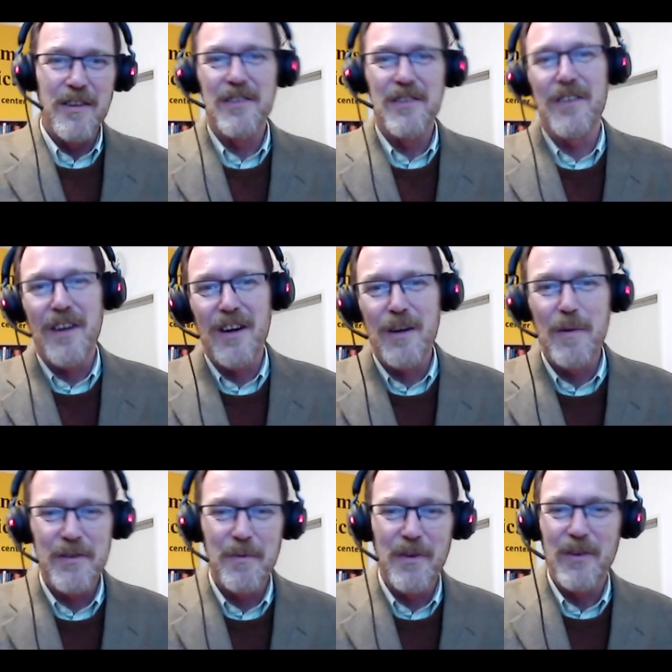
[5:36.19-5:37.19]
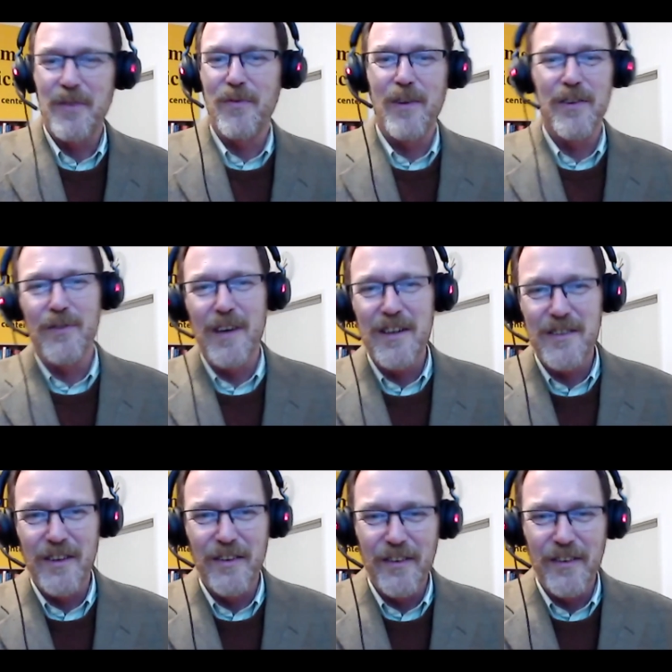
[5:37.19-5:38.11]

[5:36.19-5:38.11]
is to talk about some of those frustrations.